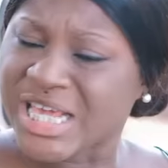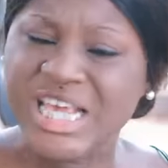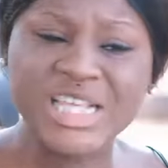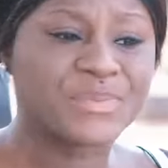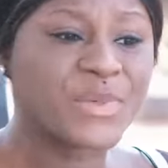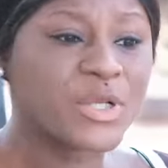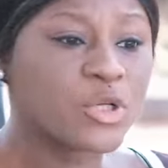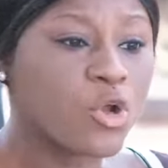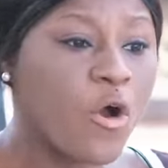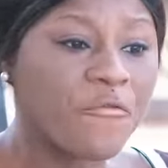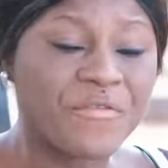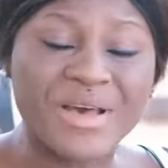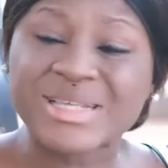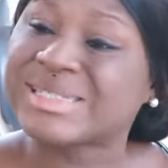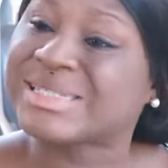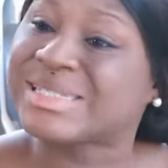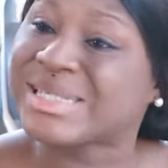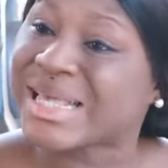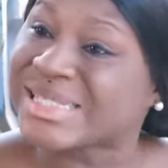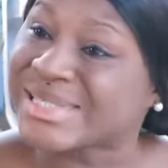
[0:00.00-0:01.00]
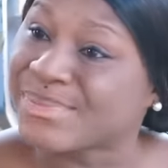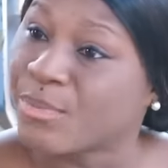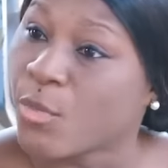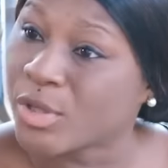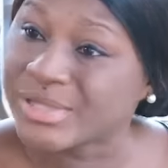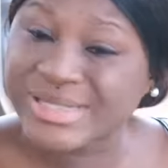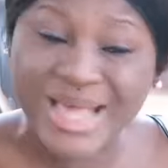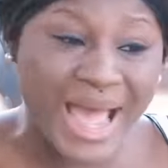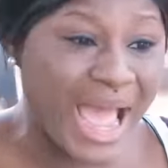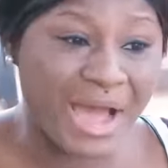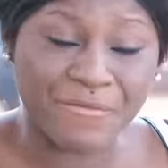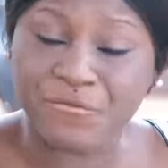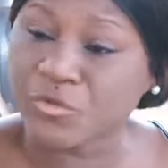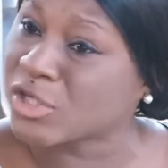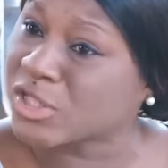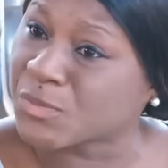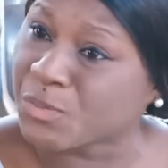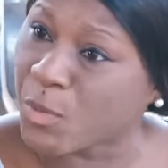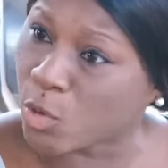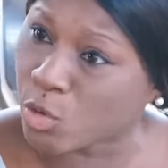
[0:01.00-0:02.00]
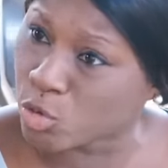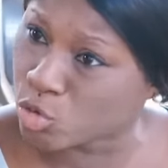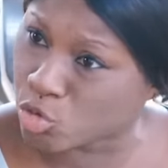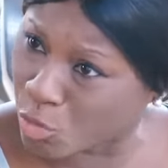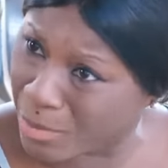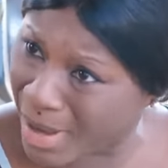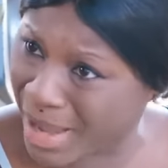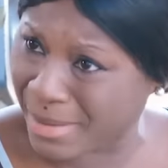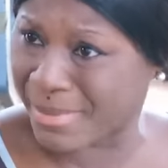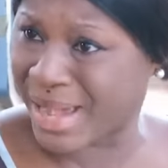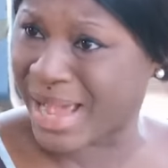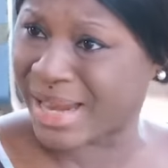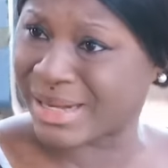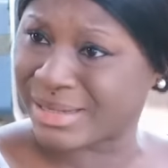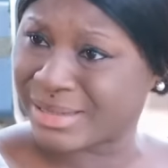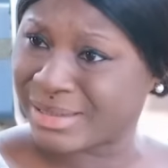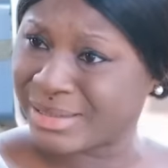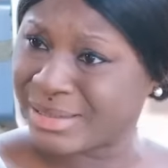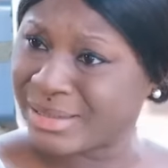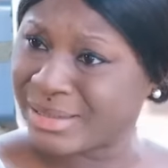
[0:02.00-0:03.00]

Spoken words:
It's been over 6 months I have not spoken to my man.